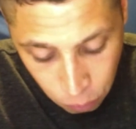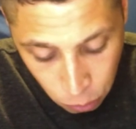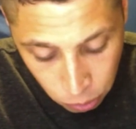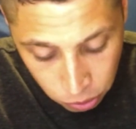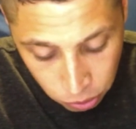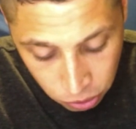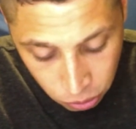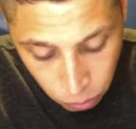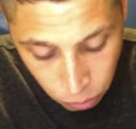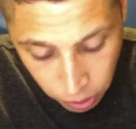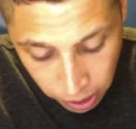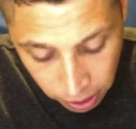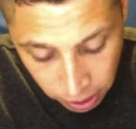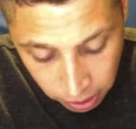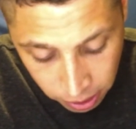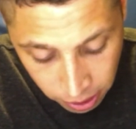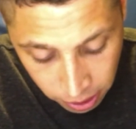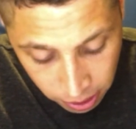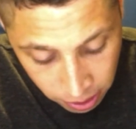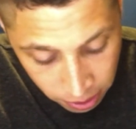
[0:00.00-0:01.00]

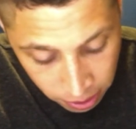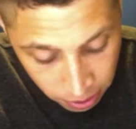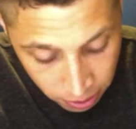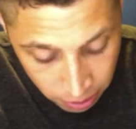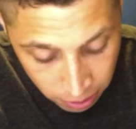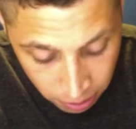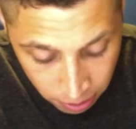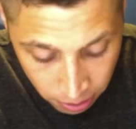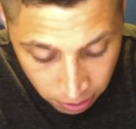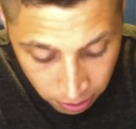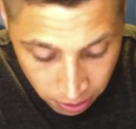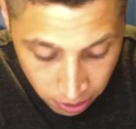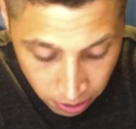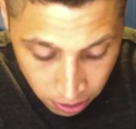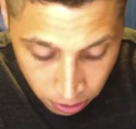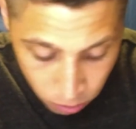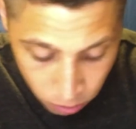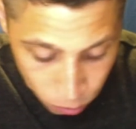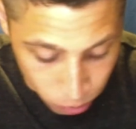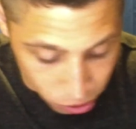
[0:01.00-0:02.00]
squared,
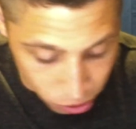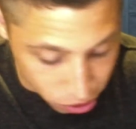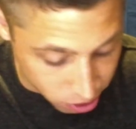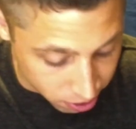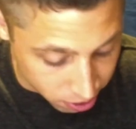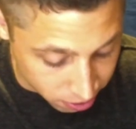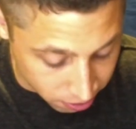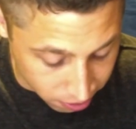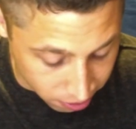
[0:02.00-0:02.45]
which is